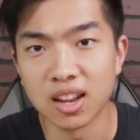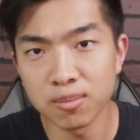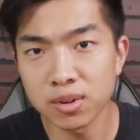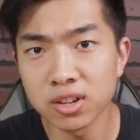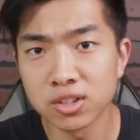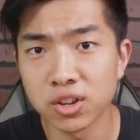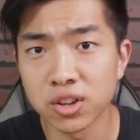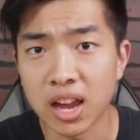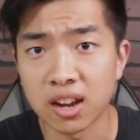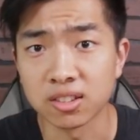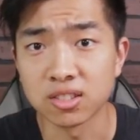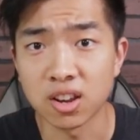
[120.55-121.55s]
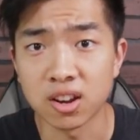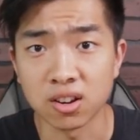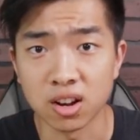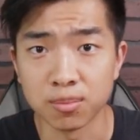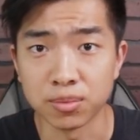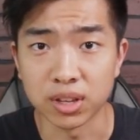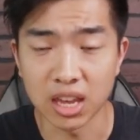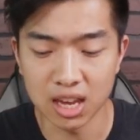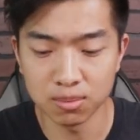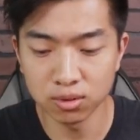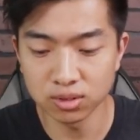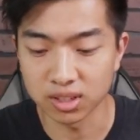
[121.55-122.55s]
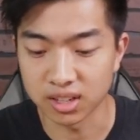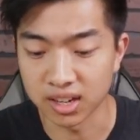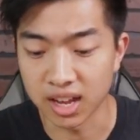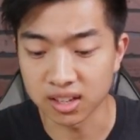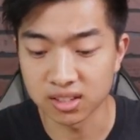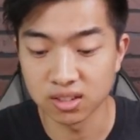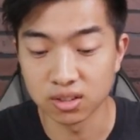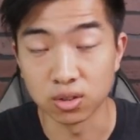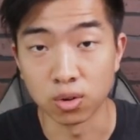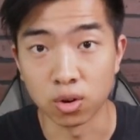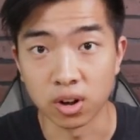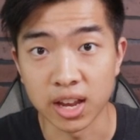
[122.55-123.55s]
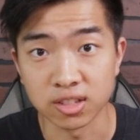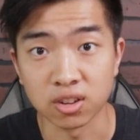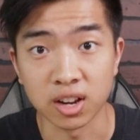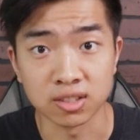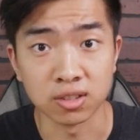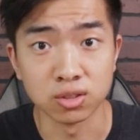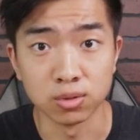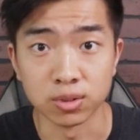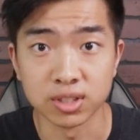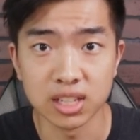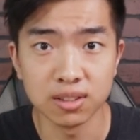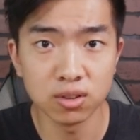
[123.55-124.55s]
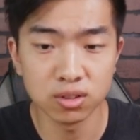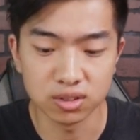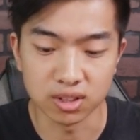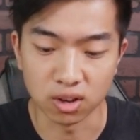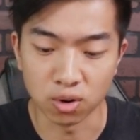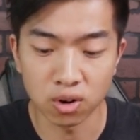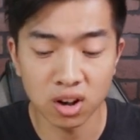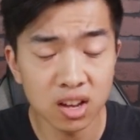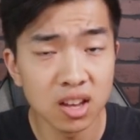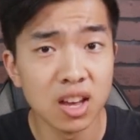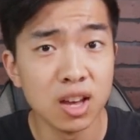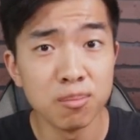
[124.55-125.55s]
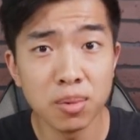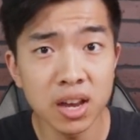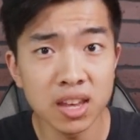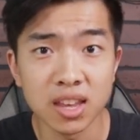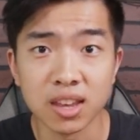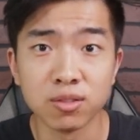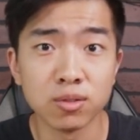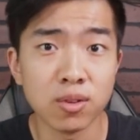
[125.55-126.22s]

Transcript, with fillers: Now I'm gonna show you how to solder up the cable to connect your SRXL2 receiver to the Aura, but if